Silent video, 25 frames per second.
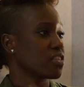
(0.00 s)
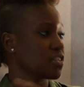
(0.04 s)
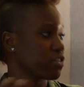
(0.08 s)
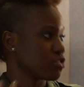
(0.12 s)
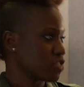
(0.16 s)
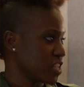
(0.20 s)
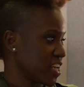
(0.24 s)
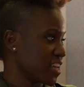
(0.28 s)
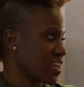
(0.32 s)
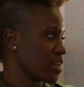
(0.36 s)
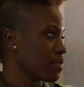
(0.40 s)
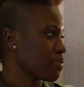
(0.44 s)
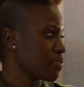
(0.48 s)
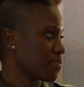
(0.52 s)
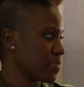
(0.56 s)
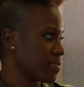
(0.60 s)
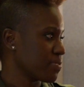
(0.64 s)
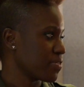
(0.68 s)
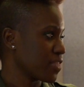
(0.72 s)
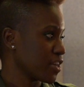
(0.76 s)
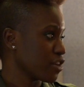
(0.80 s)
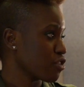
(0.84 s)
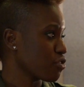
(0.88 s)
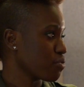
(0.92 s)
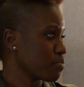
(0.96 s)
They're taking
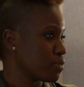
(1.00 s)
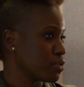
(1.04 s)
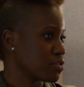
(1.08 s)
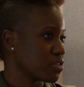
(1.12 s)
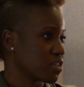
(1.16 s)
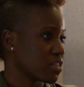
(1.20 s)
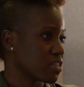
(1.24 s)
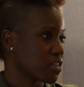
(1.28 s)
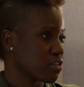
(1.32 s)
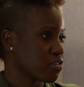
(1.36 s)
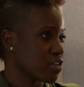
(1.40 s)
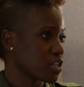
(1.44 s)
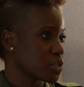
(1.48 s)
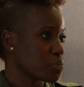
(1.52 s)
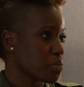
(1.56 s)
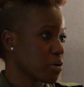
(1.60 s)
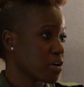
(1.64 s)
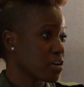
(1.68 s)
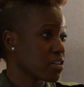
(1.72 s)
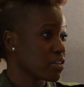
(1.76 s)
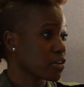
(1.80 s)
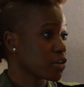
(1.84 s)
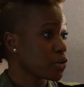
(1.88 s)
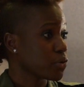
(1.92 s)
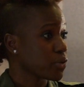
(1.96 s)
their music theory as
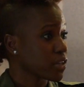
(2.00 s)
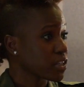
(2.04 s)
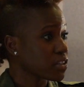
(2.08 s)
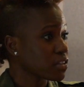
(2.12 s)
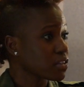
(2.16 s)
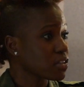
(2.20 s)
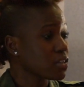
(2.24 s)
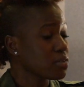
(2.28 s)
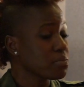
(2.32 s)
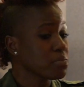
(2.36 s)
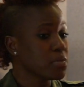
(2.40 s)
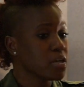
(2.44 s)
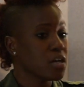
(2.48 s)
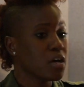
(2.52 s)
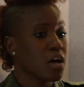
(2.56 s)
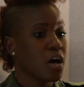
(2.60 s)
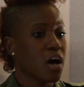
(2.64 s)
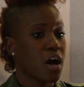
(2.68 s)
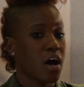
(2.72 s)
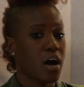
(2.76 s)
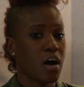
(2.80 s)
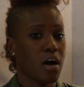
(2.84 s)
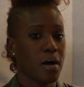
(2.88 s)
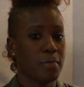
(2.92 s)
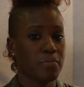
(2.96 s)
part of the curriculum,
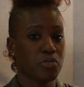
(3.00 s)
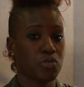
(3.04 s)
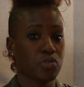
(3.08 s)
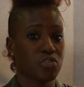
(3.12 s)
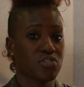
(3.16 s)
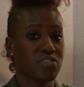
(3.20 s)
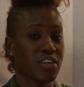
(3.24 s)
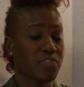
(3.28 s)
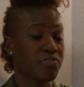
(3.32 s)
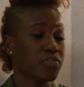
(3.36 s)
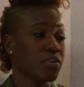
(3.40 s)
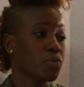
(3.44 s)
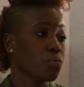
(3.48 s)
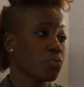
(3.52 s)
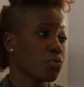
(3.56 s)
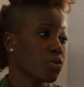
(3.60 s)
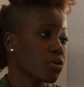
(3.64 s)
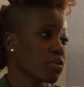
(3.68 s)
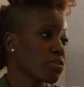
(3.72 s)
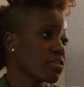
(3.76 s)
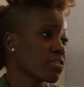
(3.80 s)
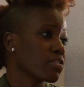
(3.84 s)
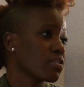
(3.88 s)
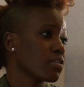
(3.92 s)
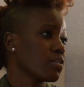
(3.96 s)
um, so it's definitely
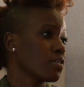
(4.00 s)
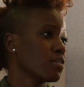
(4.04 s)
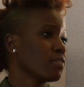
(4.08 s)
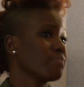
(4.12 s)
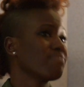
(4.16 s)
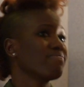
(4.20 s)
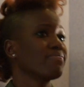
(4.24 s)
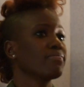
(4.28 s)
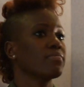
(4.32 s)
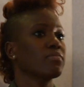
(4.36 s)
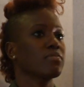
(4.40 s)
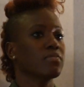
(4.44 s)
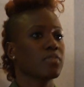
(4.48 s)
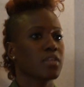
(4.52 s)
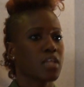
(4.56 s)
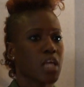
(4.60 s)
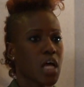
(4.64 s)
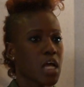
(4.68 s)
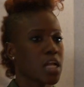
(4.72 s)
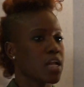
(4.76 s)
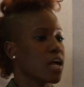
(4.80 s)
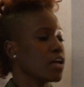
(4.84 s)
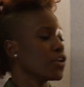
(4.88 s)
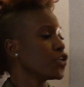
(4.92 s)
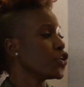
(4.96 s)
worth
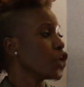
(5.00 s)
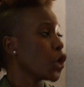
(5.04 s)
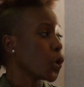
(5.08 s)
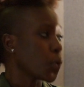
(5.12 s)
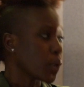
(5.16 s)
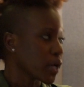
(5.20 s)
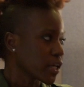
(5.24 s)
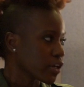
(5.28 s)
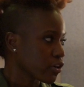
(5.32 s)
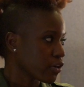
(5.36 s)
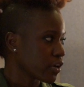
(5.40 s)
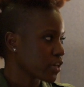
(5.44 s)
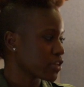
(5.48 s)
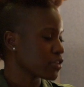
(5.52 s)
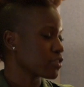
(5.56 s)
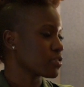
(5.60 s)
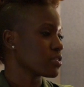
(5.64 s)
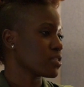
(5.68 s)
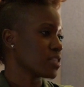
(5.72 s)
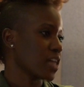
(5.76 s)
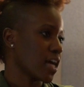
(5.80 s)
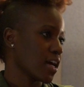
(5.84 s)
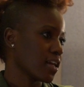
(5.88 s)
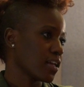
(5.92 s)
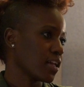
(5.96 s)
knowing or
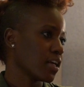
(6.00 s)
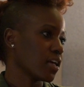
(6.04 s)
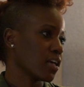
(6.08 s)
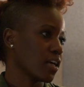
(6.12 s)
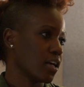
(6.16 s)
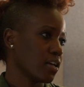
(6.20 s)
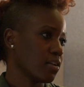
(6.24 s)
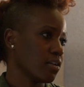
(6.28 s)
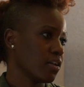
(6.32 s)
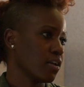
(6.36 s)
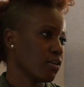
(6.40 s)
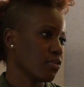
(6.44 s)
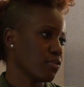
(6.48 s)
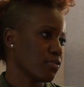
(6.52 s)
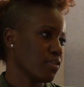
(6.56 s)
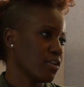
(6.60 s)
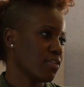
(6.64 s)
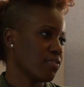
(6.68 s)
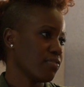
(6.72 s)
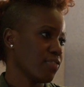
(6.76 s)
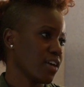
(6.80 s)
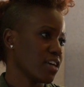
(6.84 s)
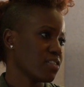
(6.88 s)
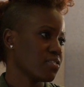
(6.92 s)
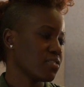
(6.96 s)
understanding and, and
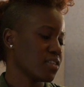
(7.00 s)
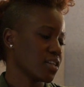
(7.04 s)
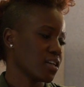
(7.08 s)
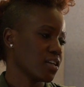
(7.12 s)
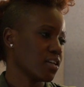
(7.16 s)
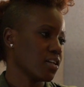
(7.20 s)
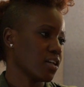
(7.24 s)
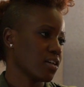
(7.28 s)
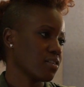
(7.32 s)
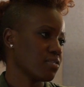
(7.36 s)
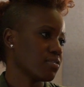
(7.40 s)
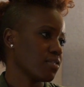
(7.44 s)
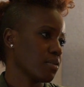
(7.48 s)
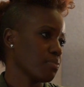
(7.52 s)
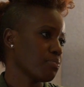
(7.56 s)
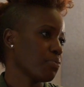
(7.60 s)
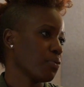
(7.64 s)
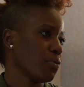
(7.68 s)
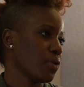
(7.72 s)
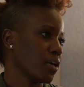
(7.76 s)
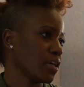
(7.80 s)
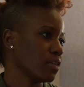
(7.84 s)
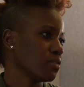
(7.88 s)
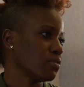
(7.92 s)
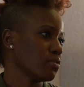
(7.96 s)
investing in at some
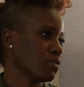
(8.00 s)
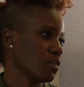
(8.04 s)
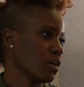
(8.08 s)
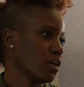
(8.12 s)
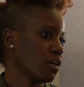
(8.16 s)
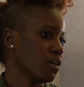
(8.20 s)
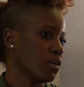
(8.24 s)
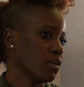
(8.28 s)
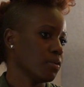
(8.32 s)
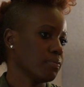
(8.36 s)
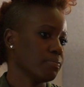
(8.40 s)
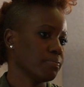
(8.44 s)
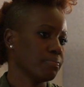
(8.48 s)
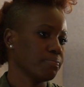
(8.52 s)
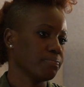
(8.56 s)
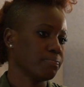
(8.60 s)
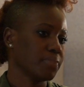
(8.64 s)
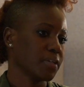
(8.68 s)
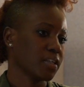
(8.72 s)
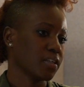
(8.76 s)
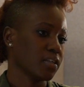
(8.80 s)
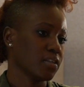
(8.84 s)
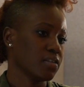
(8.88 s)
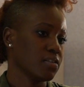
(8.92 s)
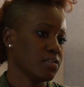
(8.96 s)
point um,
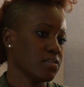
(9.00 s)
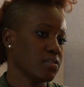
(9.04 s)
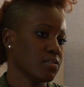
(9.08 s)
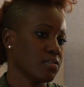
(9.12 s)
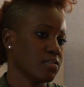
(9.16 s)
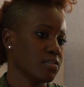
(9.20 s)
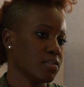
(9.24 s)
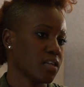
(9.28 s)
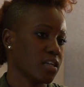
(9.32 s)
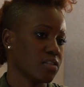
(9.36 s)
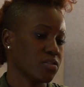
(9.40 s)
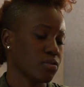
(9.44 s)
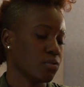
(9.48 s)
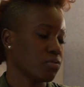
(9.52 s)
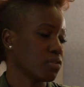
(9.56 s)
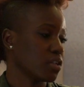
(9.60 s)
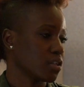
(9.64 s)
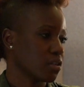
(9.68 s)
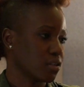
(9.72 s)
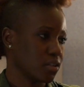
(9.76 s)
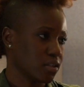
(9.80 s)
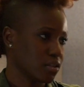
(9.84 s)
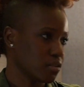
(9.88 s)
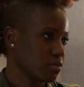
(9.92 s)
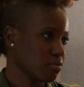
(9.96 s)
because it's only
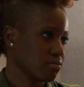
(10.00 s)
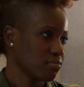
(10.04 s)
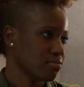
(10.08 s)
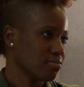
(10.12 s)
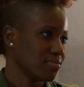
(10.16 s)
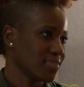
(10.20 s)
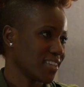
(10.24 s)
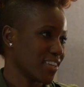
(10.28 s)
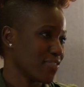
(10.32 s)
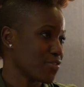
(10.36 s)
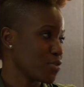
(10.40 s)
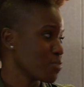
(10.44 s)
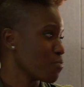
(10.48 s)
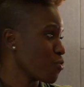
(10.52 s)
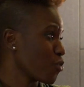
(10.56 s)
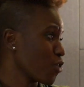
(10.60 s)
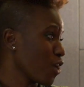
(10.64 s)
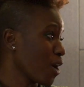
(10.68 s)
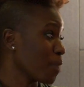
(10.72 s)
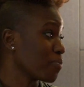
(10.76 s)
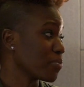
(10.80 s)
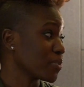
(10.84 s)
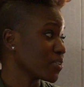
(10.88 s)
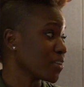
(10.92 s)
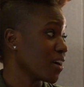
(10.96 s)
going to give you more
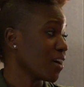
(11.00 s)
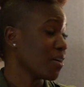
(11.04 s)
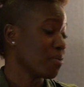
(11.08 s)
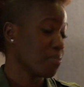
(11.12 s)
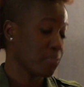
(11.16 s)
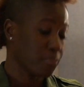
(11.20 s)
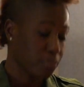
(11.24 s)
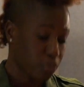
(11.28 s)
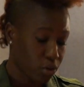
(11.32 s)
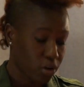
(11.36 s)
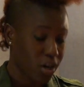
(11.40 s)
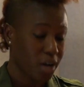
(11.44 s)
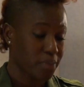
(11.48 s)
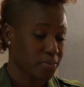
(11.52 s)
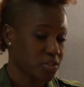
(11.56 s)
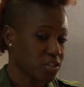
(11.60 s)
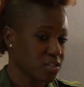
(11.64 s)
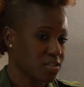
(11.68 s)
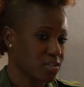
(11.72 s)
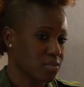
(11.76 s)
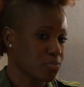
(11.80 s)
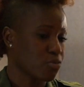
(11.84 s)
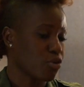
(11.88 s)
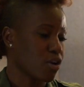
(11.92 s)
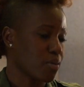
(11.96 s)
op more
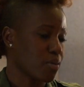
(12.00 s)
options and more